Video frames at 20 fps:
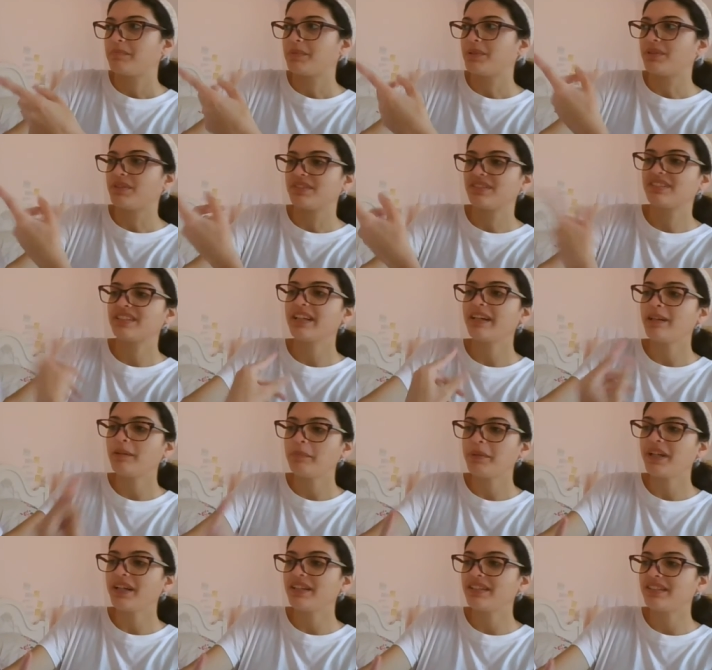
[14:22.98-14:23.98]
Paul
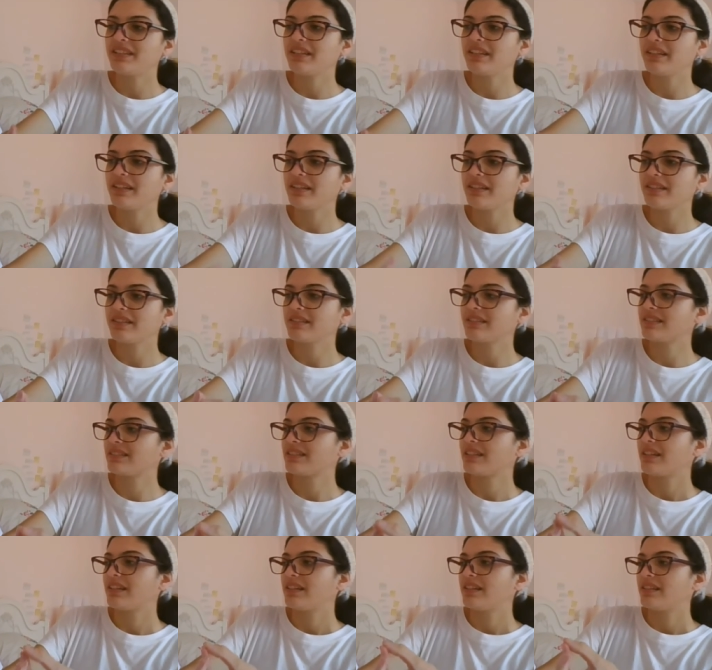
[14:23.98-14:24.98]
Sand
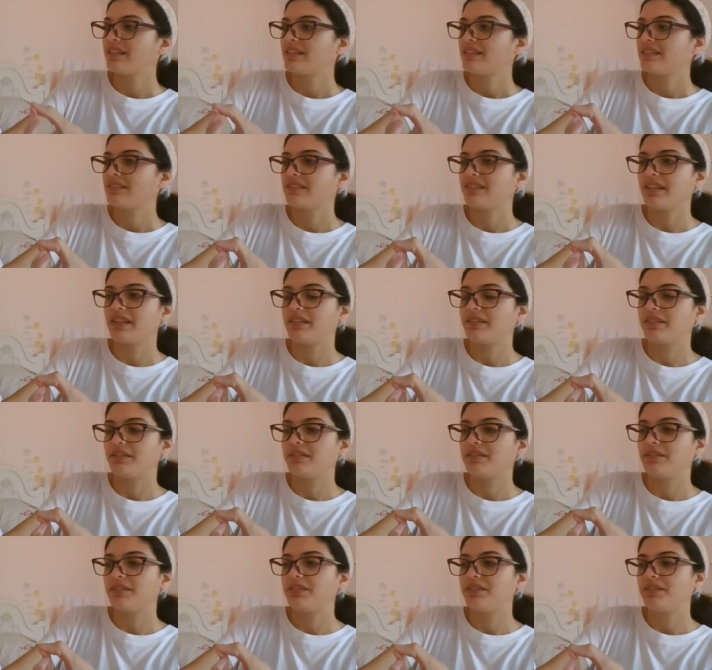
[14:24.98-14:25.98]
paintings,
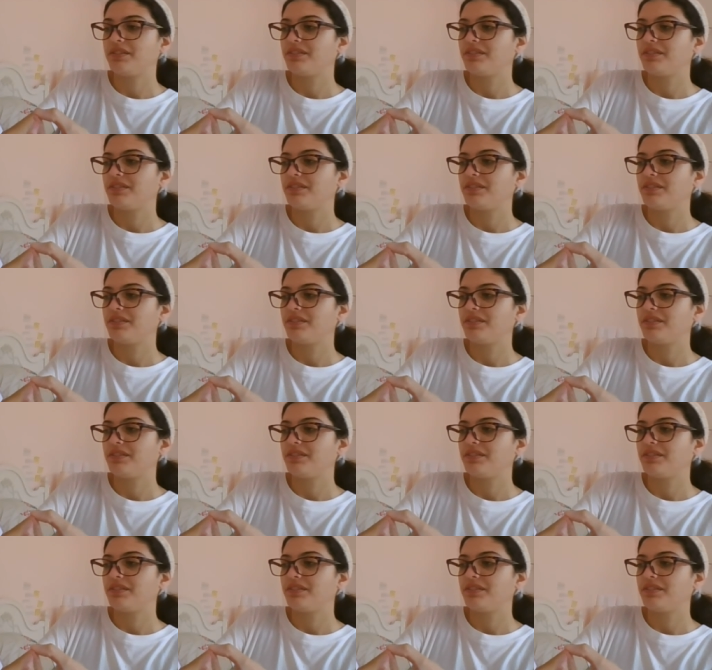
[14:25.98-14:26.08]
sand